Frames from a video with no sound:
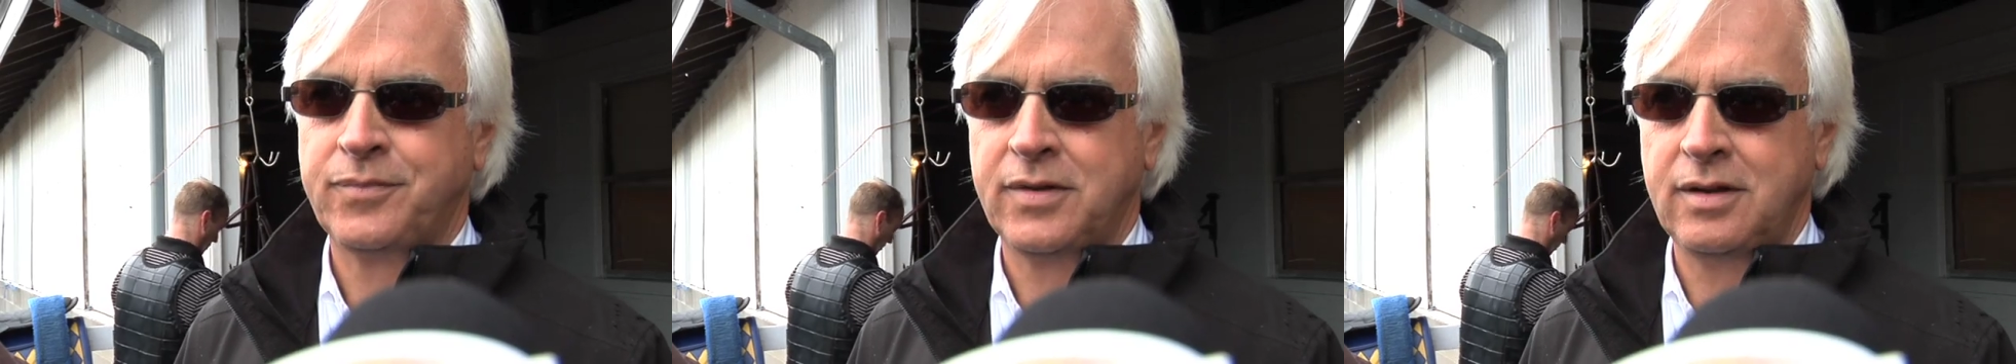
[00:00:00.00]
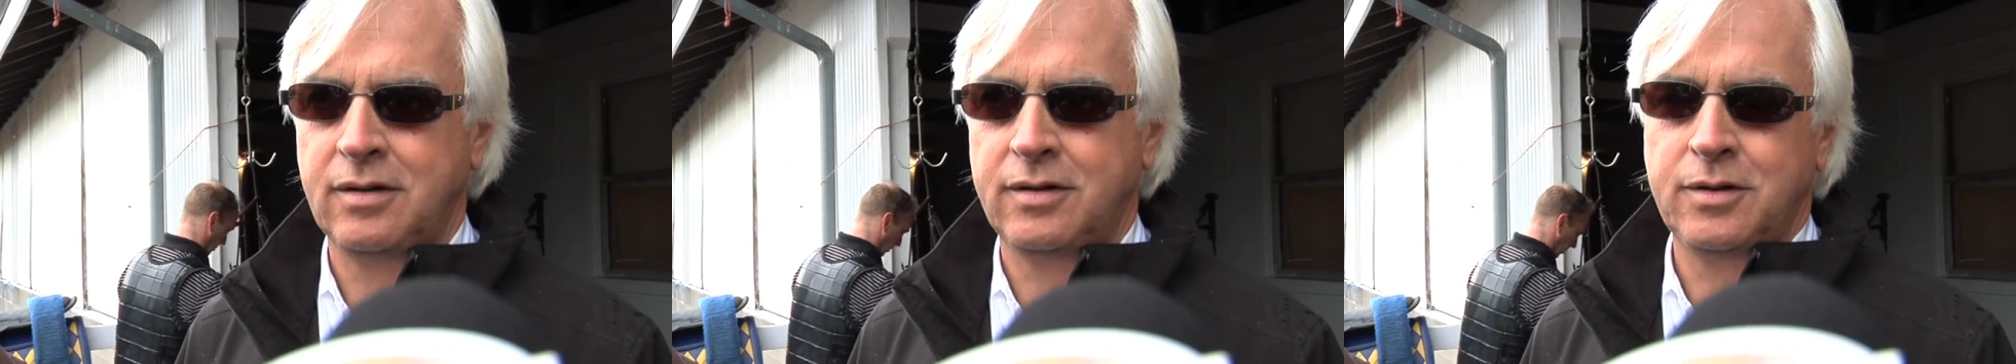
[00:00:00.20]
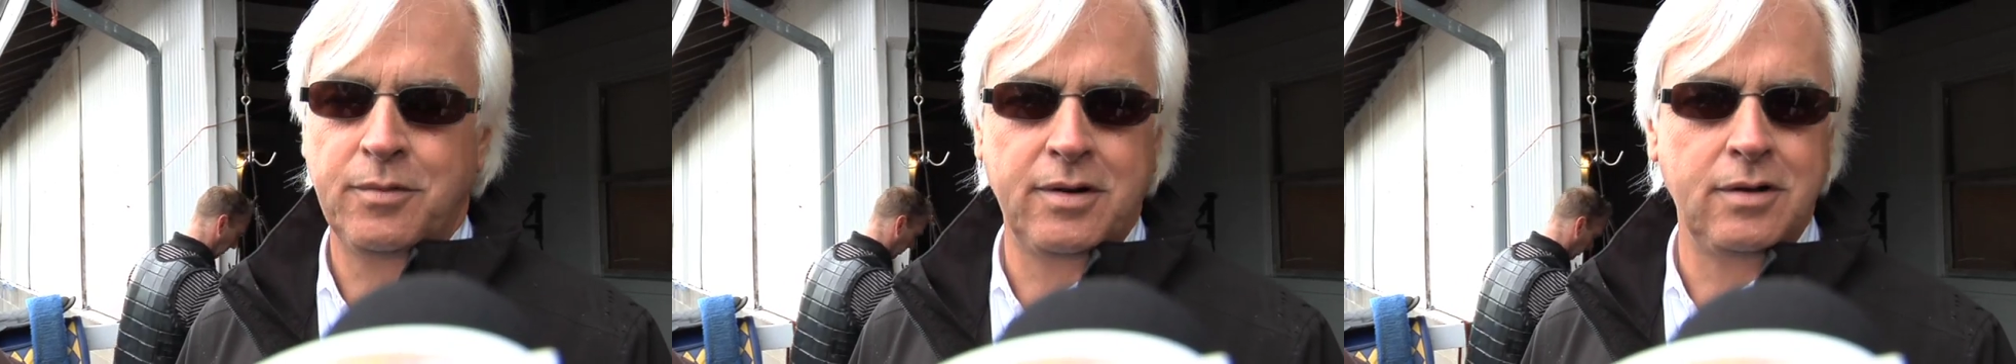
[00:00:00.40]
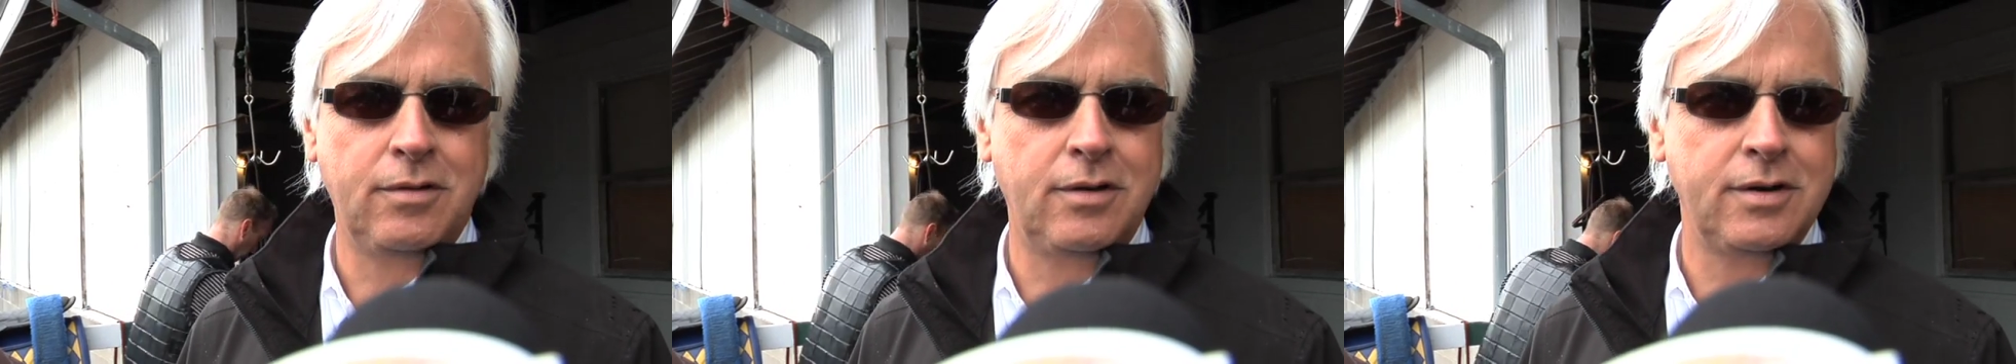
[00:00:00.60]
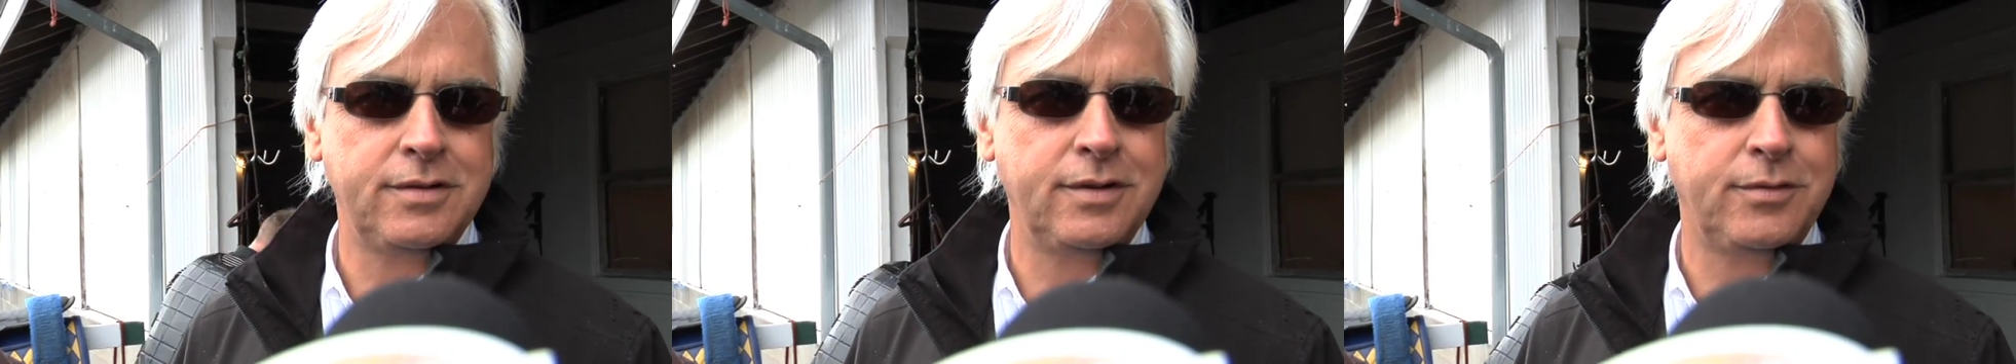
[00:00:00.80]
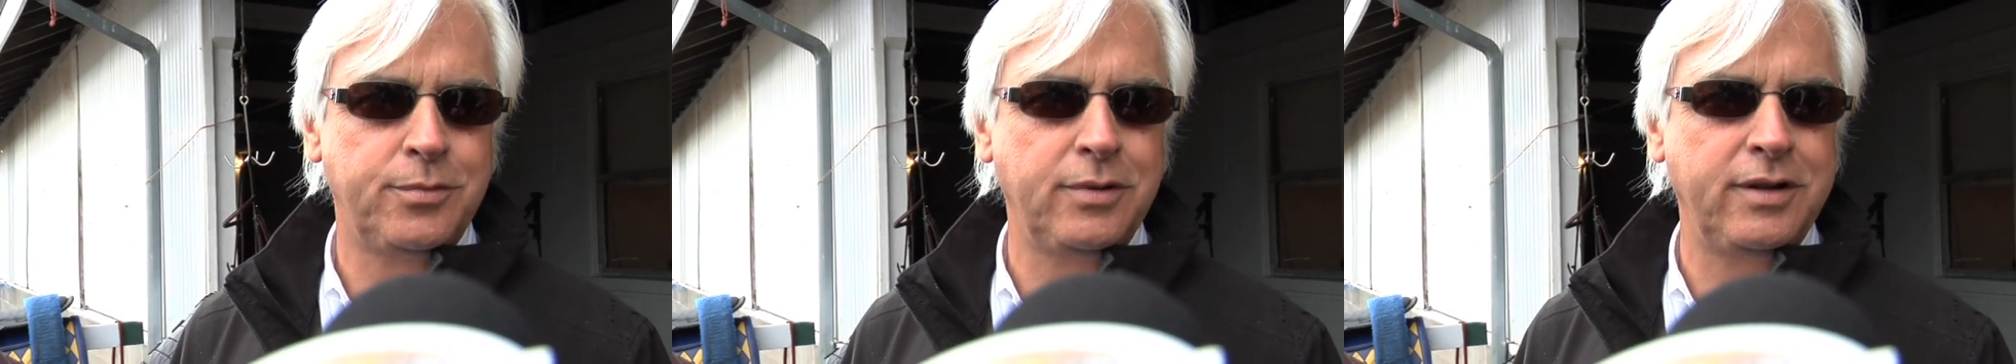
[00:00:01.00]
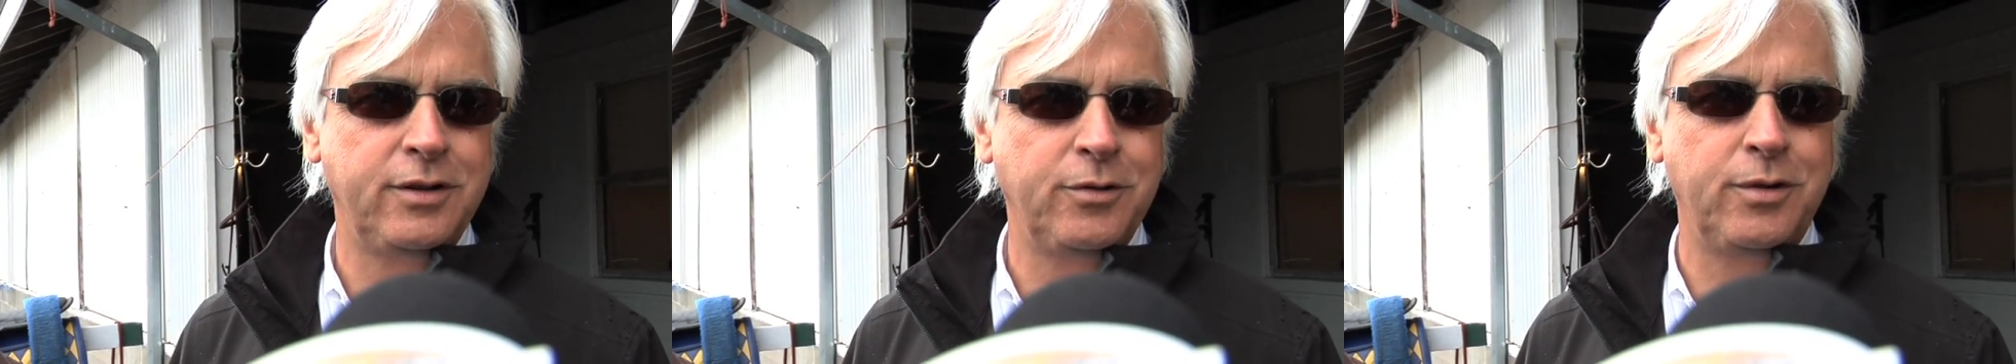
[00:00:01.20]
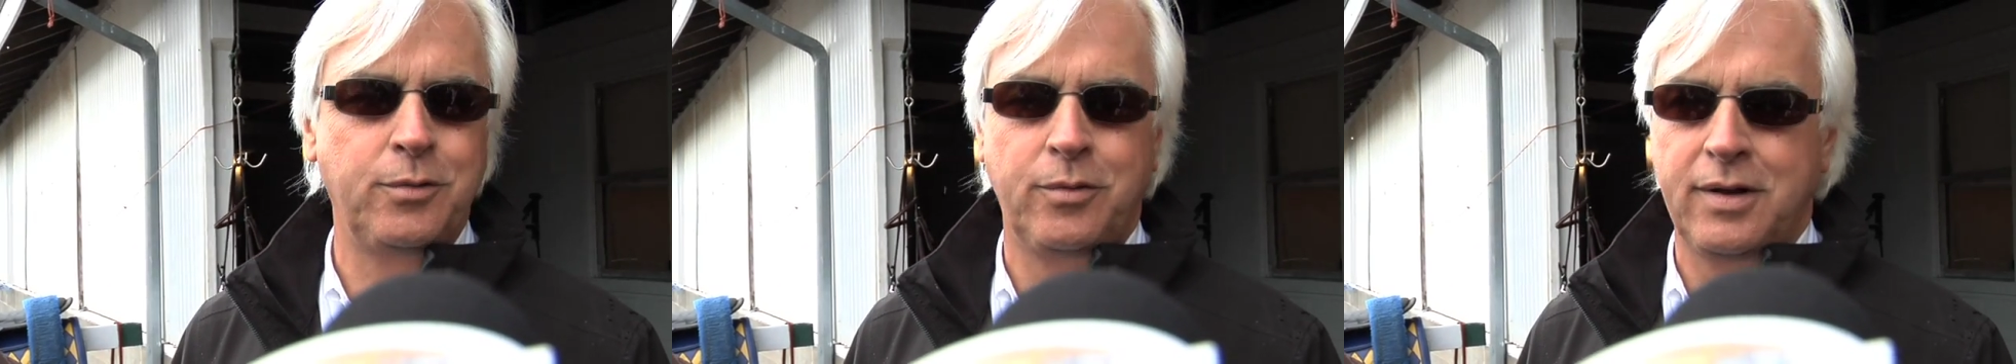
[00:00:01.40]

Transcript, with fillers: you know, you want a horse that's really doing